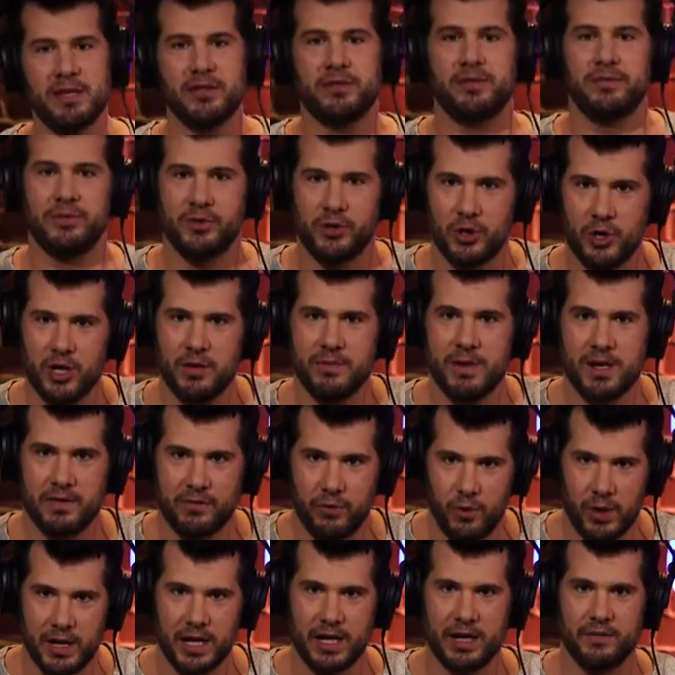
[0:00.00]
this could have been
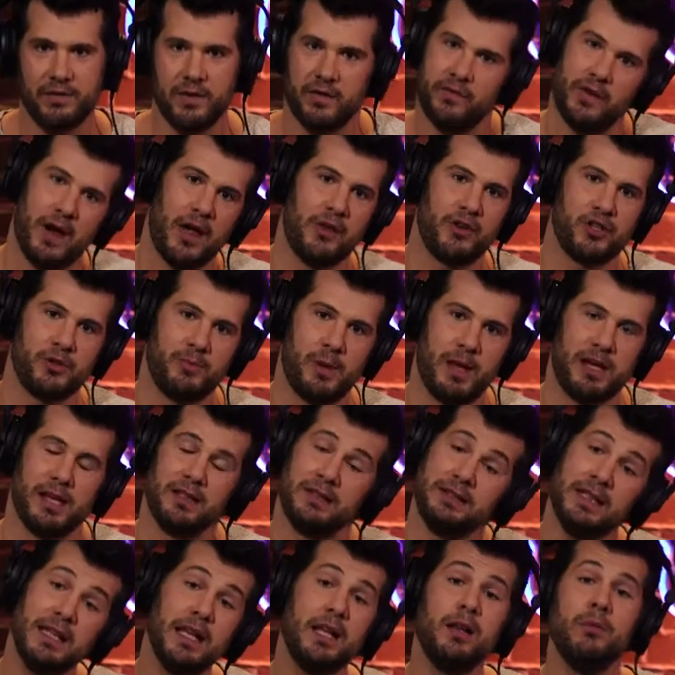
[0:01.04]
avoided if her father spent
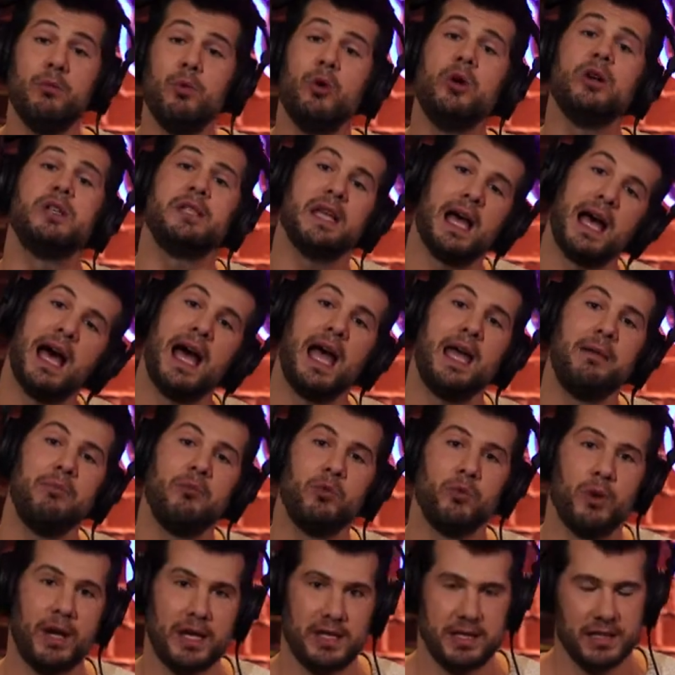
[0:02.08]
a little more
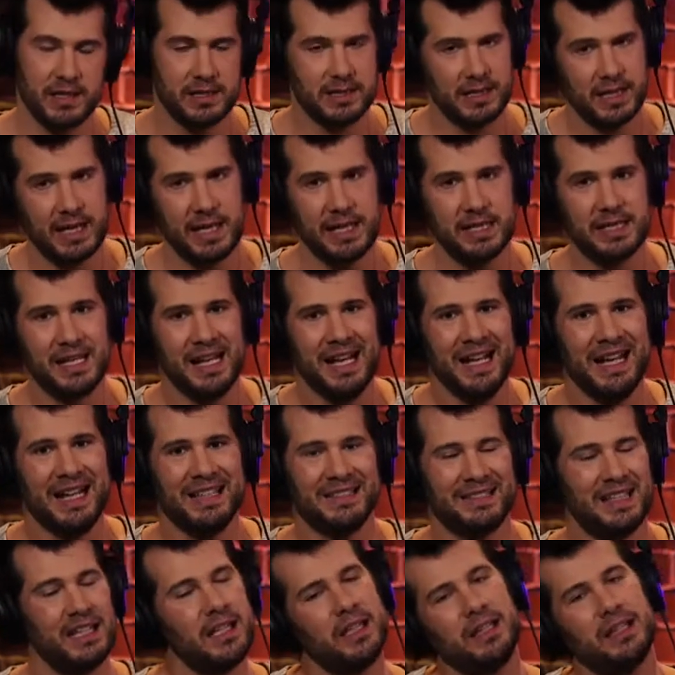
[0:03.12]
time raising his kids,
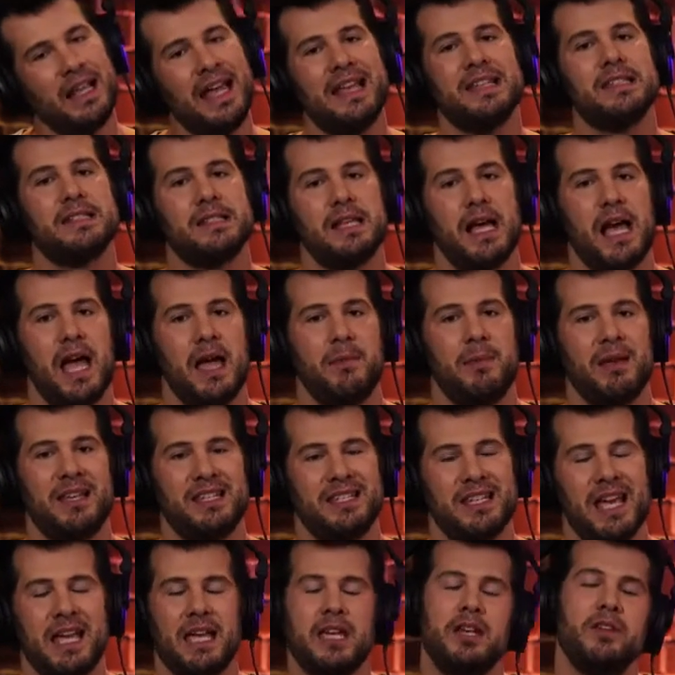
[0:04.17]
a little less time
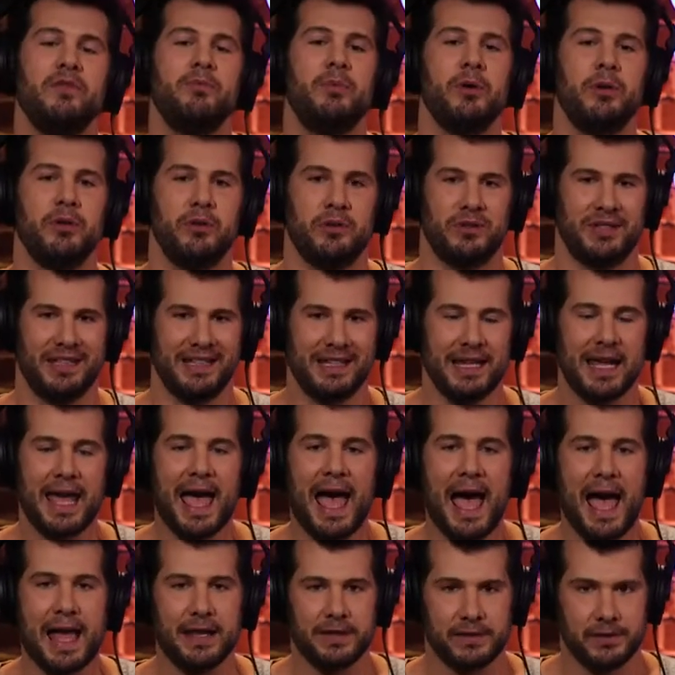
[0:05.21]
executive producing
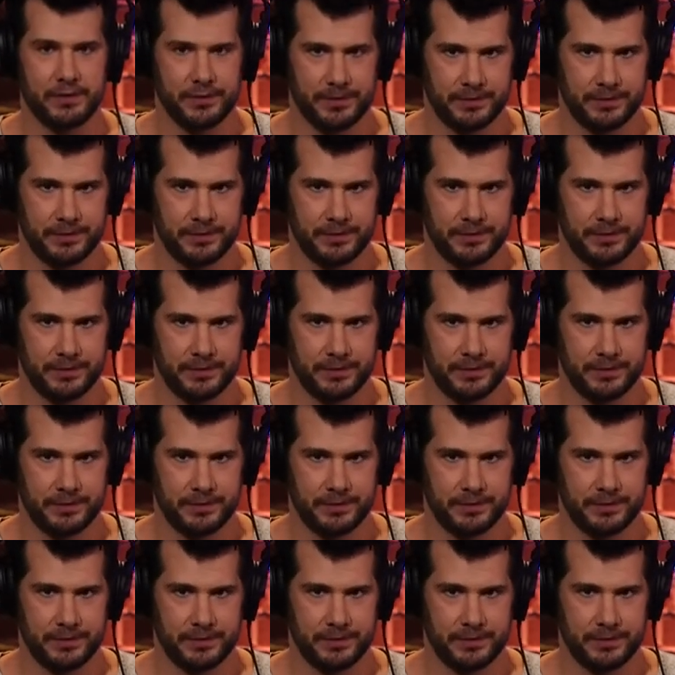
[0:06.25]
cats.